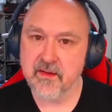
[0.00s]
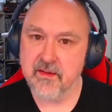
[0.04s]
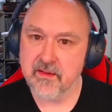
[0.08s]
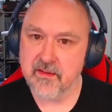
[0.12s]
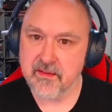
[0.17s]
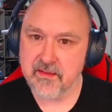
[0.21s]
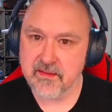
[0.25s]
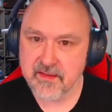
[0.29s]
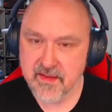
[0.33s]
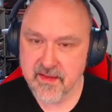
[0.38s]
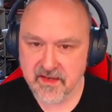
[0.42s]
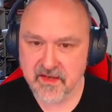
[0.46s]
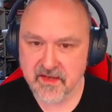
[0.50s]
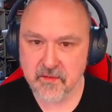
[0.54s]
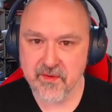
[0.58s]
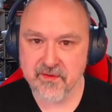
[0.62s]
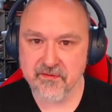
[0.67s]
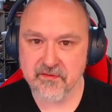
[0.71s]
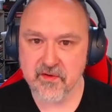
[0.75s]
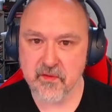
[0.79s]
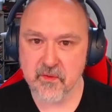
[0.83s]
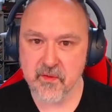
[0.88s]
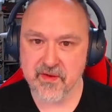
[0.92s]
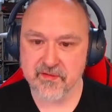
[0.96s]
Thank you
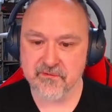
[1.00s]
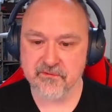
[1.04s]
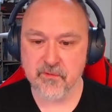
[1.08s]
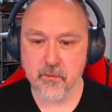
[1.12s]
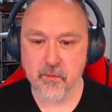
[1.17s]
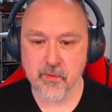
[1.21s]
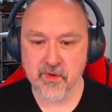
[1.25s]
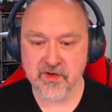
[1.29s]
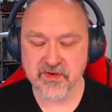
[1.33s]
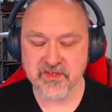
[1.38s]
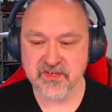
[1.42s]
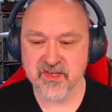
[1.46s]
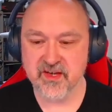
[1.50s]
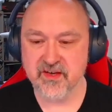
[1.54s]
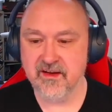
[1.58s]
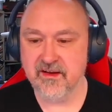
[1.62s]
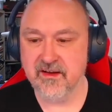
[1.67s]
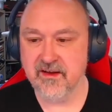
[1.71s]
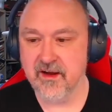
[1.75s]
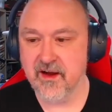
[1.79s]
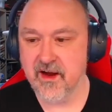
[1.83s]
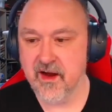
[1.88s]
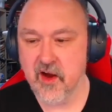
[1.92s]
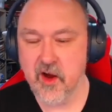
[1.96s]
everyone for
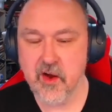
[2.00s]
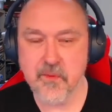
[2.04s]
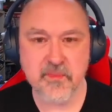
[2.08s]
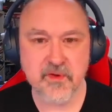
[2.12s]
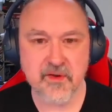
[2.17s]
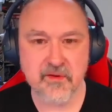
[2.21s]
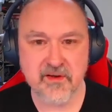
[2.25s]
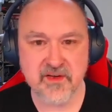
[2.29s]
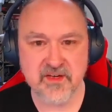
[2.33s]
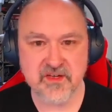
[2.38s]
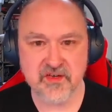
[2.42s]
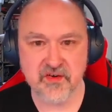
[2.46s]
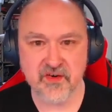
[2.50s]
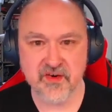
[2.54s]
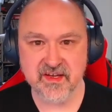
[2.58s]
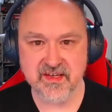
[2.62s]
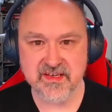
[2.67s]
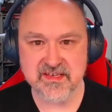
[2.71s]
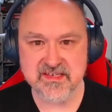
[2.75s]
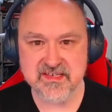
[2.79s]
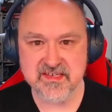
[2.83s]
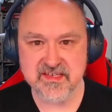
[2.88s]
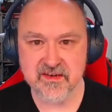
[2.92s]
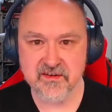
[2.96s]
watching. I hope you're enjoying
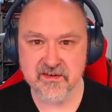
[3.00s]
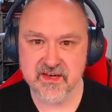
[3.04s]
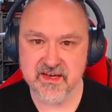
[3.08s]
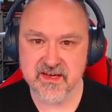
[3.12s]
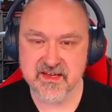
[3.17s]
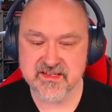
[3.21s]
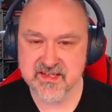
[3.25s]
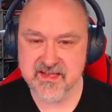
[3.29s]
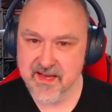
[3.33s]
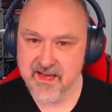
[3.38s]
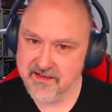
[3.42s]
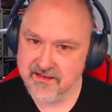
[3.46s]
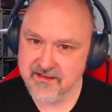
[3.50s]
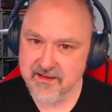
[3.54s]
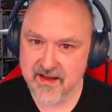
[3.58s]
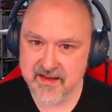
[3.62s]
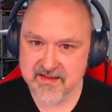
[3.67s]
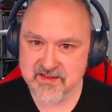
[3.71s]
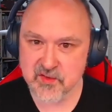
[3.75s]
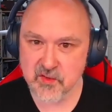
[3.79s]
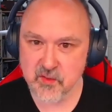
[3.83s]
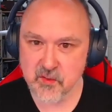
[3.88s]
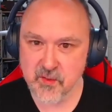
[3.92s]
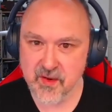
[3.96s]
the series, and
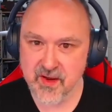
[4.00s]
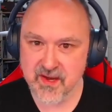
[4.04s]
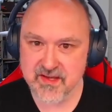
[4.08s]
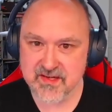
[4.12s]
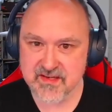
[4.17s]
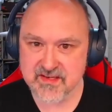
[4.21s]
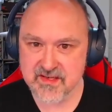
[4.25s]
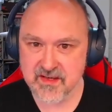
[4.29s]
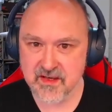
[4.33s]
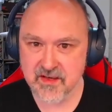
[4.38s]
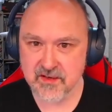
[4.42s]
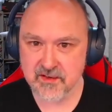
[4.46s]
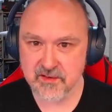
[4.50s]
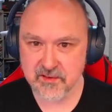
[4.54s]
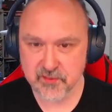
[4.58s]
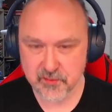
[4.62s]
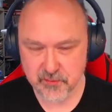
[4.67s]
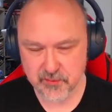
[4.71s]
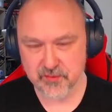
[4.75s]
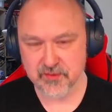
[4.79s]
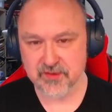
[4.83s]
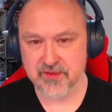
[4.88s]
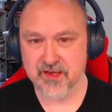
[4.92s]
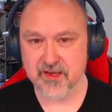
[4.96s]
as always,
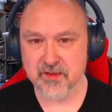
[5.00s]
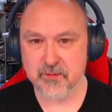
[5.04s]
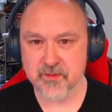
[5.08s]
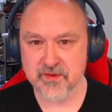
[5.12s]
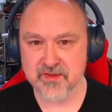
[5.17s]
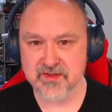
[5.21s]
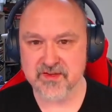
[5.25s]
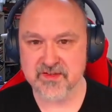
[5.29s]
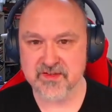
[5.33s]
good luck with your